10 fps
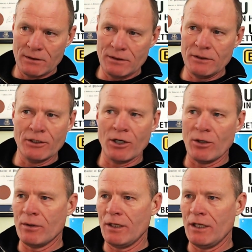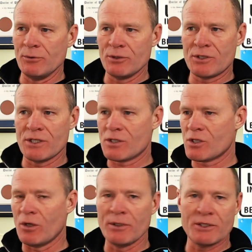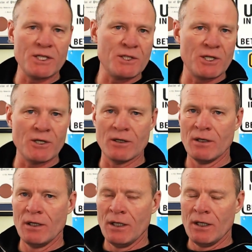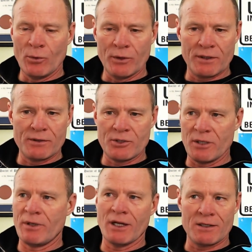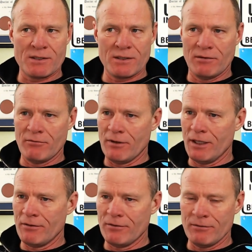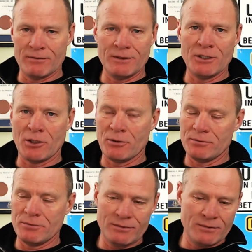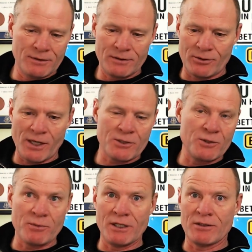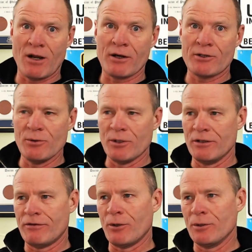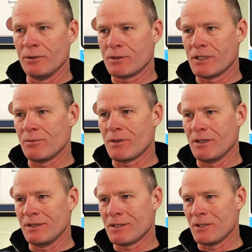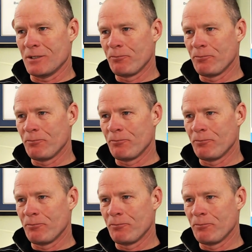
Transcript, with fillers: you know, it was just so much easier with GPS and and you know directions being talked to you on the phone and those types of things. So.